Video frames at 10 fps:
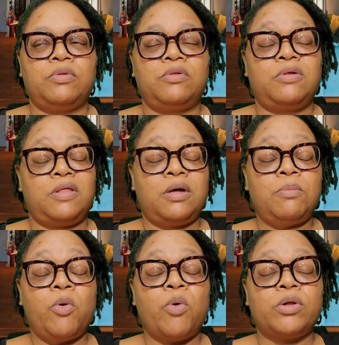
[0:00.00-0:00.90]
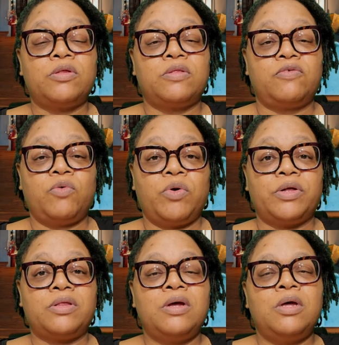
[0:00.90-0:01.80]
them or to the
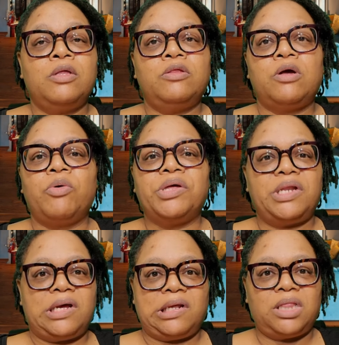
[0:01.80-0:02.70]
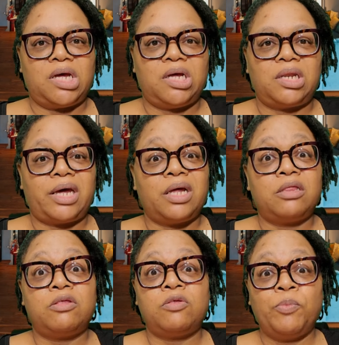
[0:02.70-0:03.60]
stores to go get anything. Like
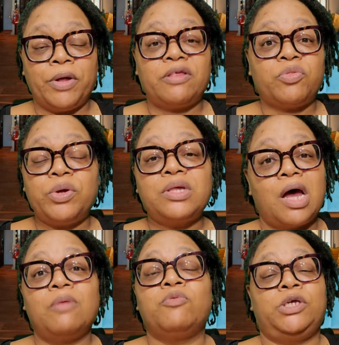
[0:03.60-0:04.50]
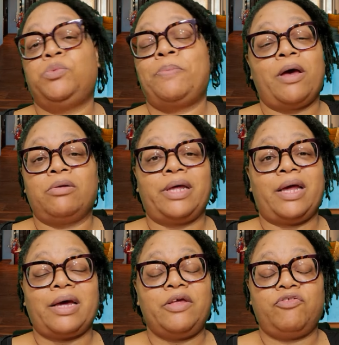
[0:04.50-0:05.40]
it's 3 times what you would pay on
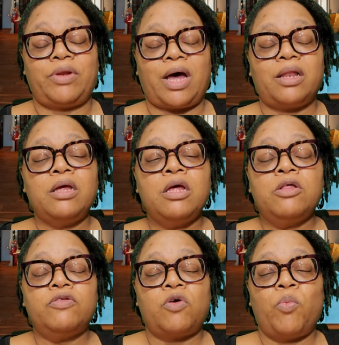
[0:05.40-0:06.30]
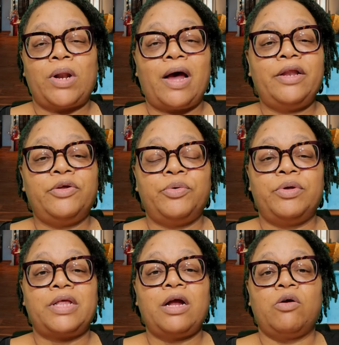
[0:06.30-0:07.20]
land, I kid you not. So what I do
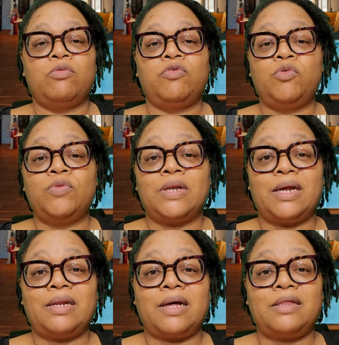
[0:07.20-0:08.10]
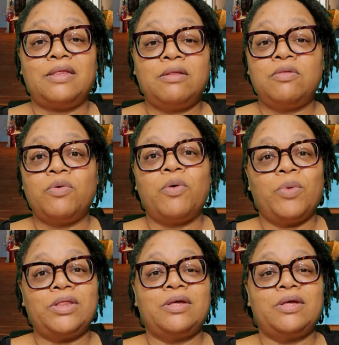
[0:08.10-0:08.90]
is I go to the 99-cent store once